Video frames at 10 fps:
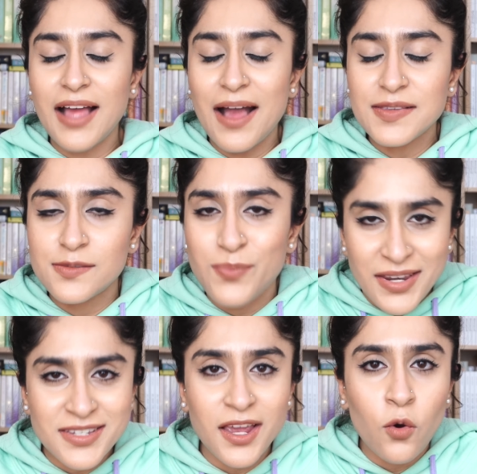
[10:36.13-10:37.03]

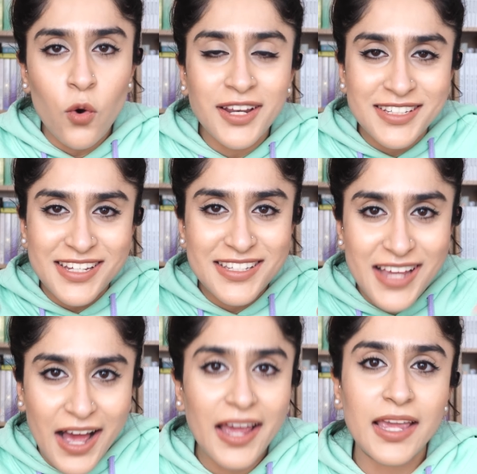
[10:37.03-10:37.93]
spending quality
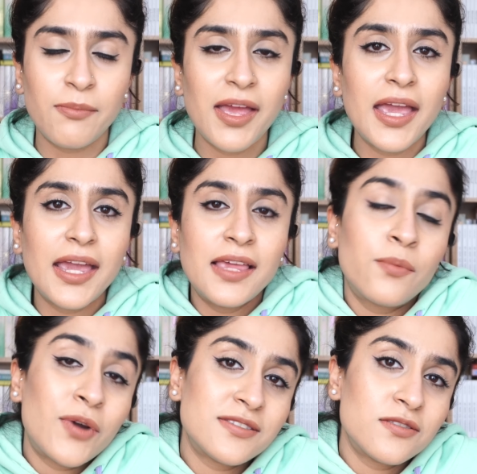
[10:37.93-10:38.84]
time in the
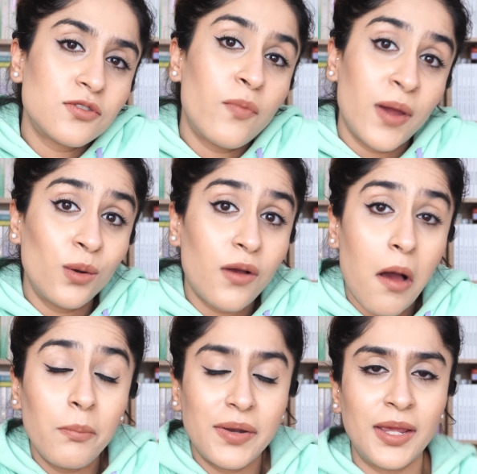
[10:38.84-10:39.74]
presence of my own
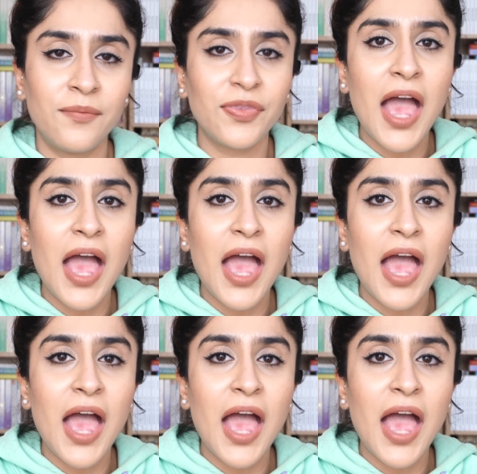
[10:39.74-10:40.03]
company?